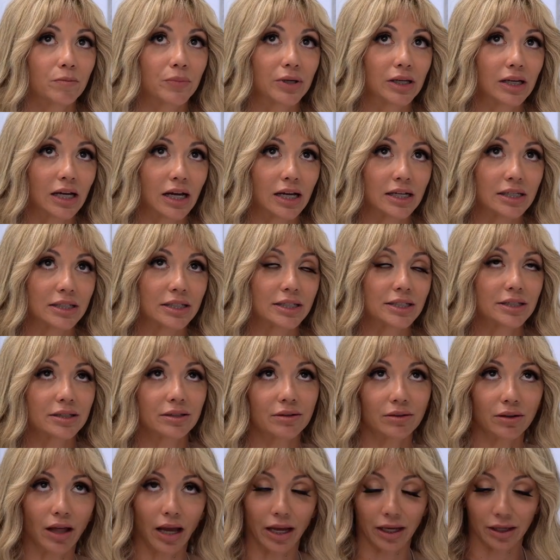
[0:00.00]
Because
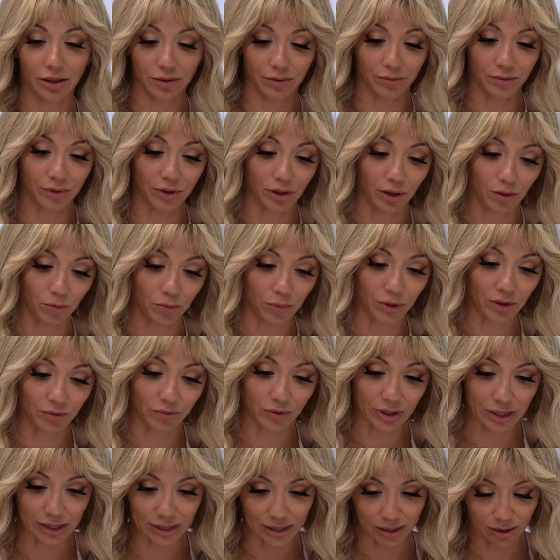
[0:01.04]
like,
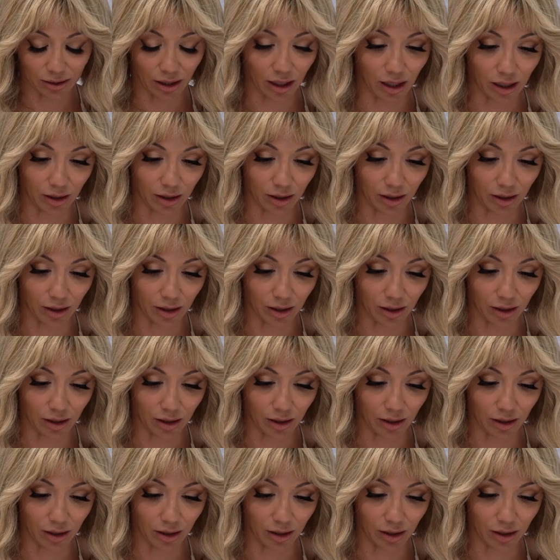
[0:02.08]
previous